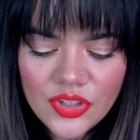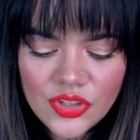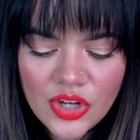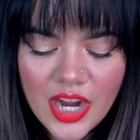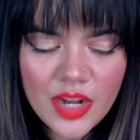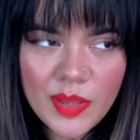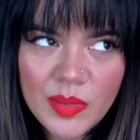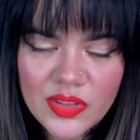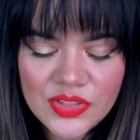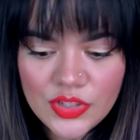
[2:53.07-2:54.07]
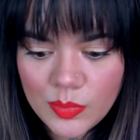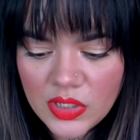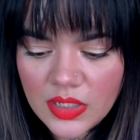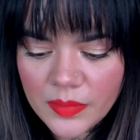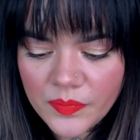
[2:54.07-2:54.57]
Trying to make me look
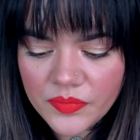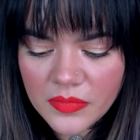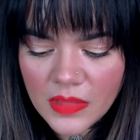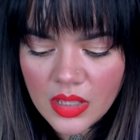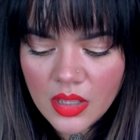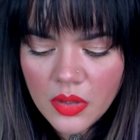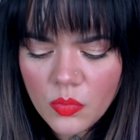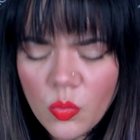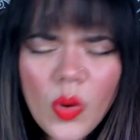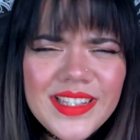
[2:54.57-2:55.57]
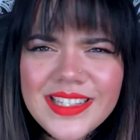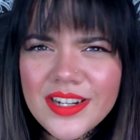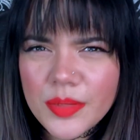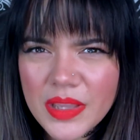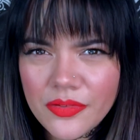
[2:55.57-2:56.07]
stupid. What's
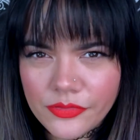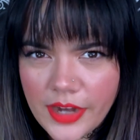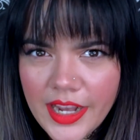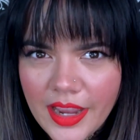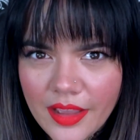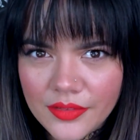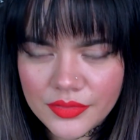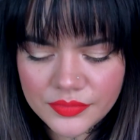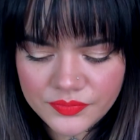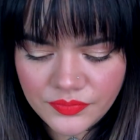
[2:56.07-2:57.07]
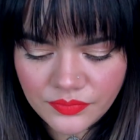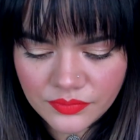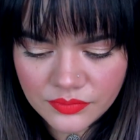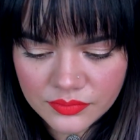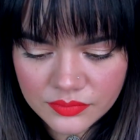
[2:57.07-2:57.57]
there to be afraid of?
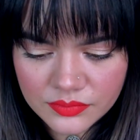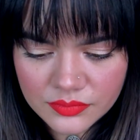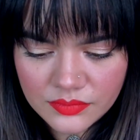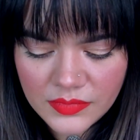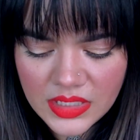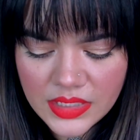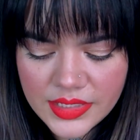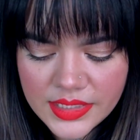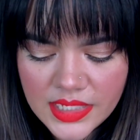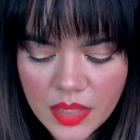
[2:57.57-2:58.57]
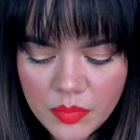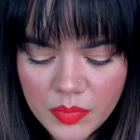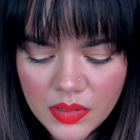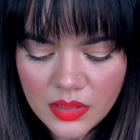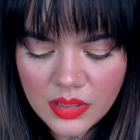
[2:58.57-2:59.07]
Step,
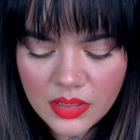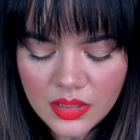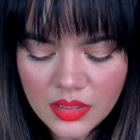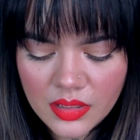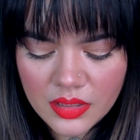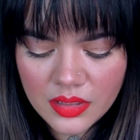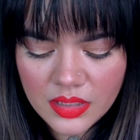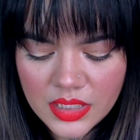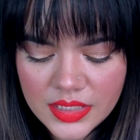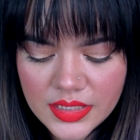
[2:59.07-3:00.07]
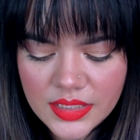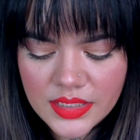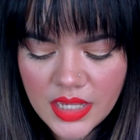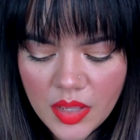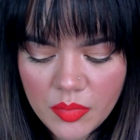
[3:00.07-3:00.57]
step,